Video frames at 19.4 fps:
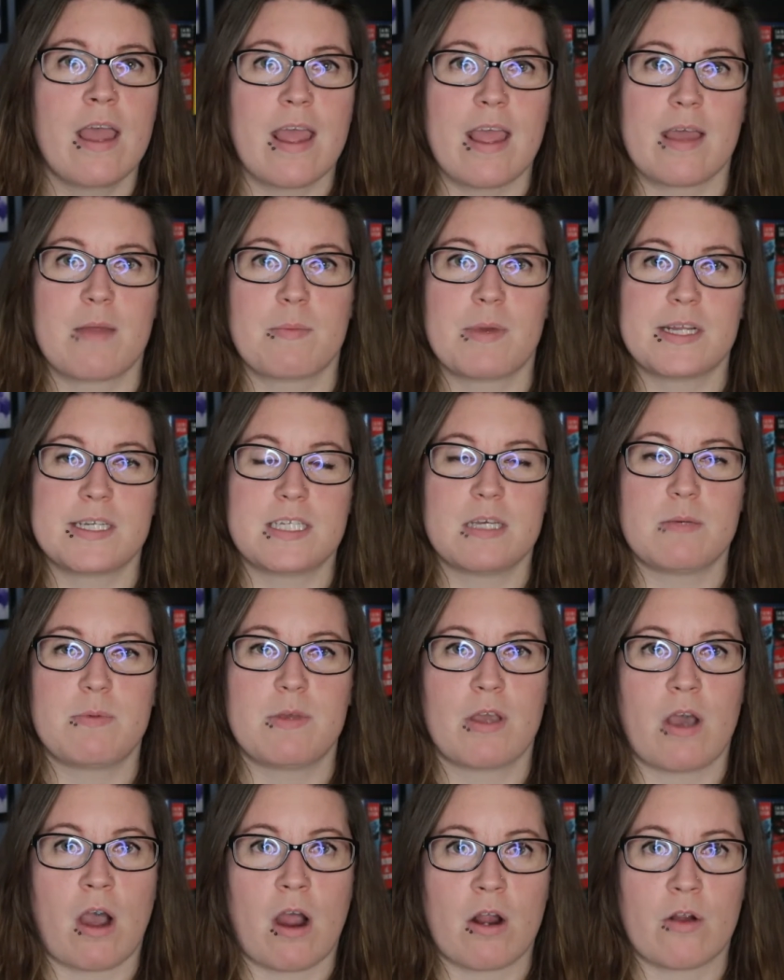and my
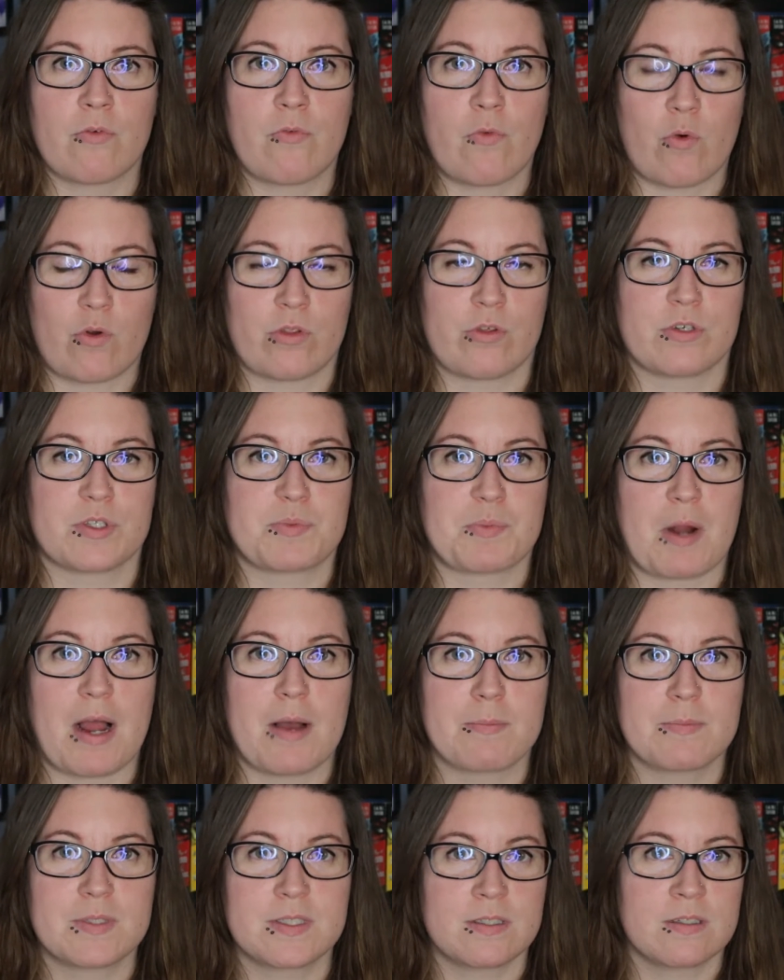TBR for those
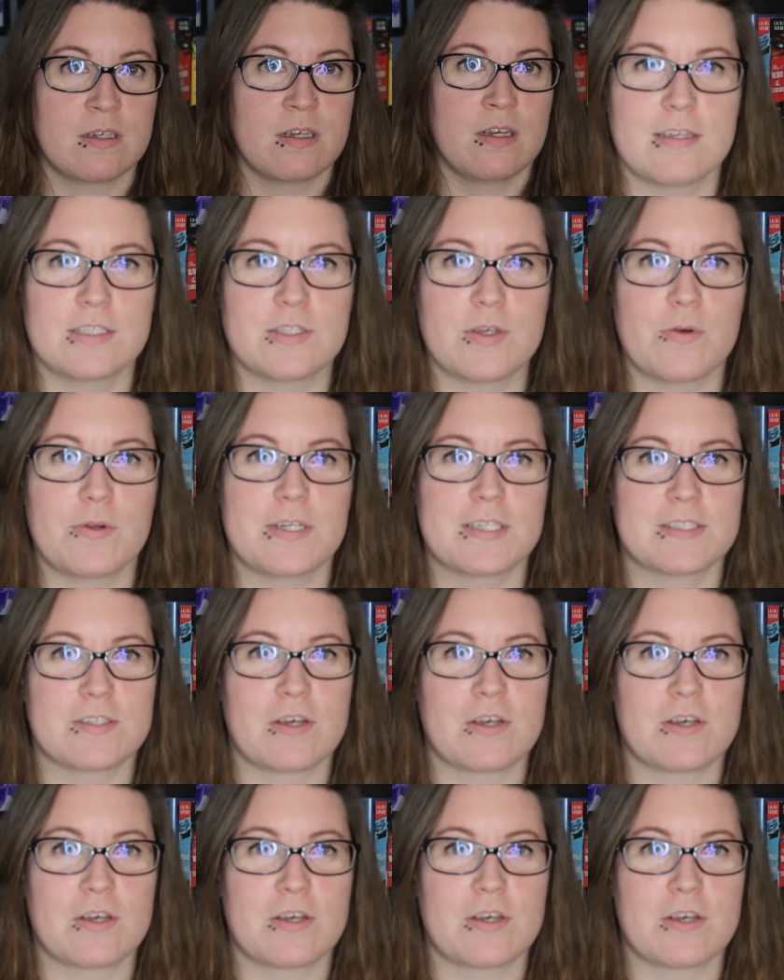prompts. So it is